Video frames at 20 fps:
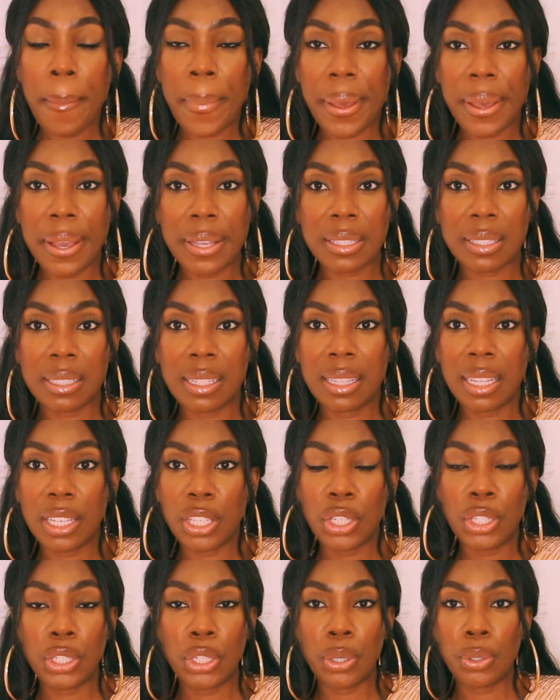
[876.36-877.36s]
person
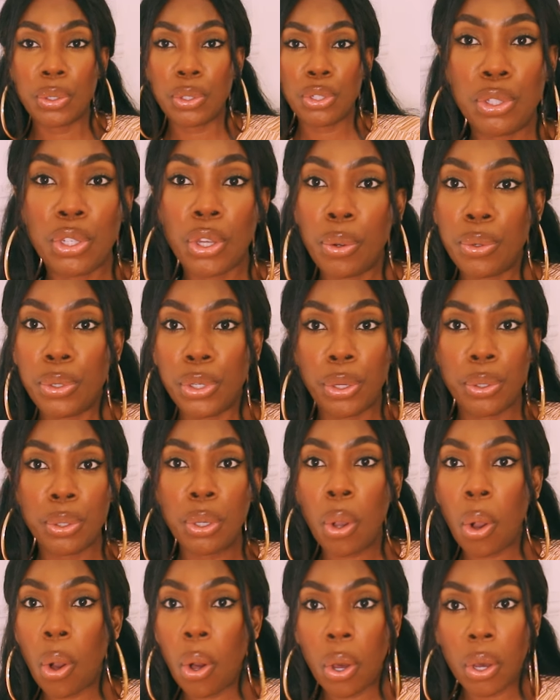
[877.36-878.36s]
that you know you don't know
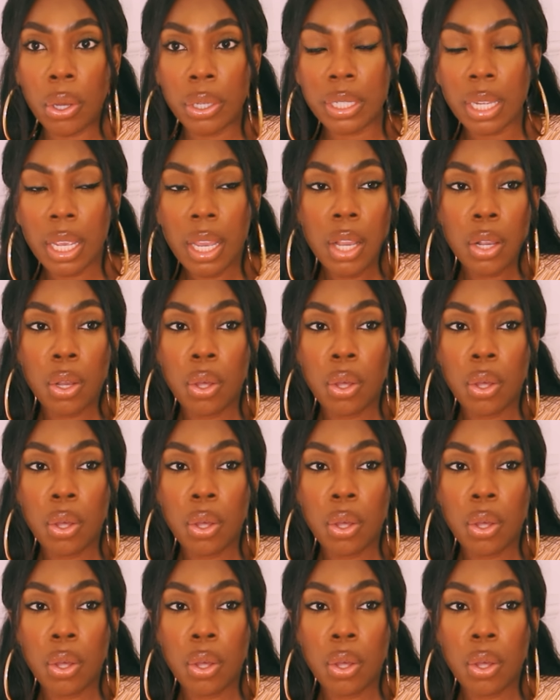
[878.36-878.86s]
God,